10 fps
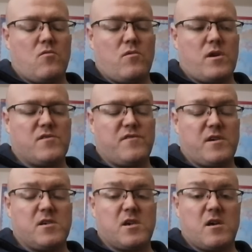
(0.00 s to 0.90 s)
this
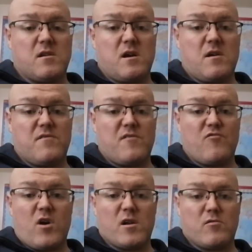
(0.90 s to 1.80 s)
fight's kicked off. I've
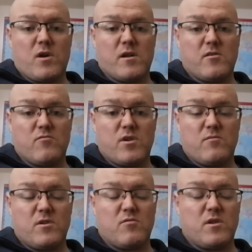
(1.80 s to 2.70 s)
whacked one of them right
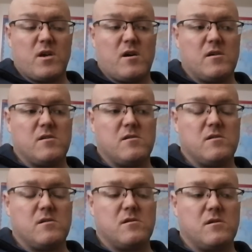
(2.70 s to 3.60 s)
between the eyes,
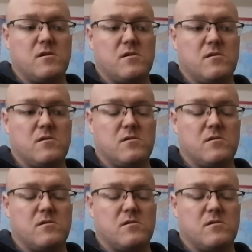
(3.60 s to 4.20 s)
and